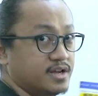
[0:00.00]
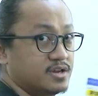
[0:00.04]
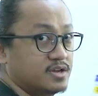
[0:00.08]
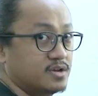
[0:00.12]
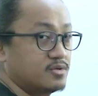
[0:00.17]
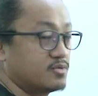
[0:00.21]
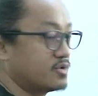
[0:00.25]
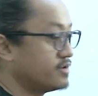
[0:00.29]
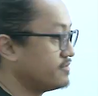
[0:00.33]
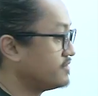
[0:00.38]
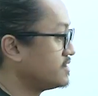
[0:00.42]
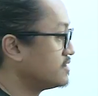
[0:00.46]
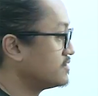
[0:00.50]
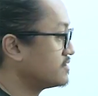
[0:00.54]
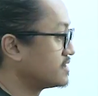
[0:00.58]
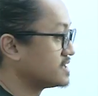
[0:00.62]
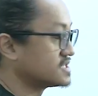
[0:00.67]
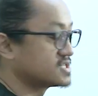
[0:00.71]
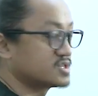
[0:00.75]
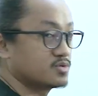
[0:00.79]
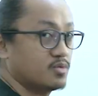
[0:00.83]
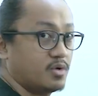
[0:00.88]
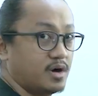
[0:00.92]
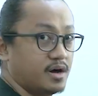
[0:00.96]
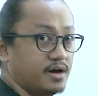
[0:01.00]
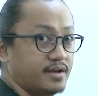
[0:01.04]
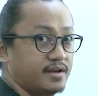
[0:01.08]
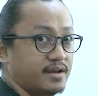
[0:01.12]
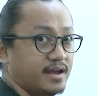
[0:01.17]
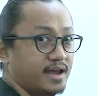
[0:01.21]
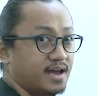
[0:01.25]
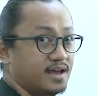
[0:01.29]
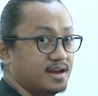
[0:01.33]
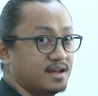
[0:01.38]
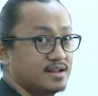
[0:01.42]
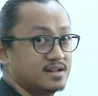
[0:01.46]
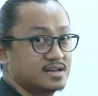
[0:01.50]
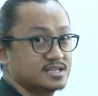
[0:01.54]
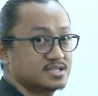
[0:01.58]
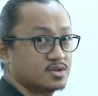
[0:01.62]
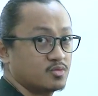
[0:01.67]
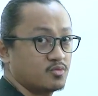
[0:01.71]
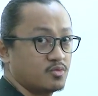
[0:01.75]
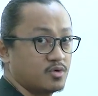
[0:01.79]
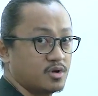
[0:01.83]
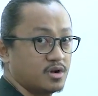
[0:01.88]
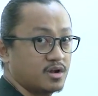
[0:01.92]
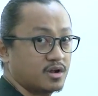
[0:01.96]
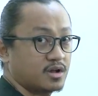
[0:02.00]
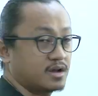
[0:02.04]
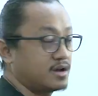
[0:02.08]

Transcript: do review this one and it doesn't work,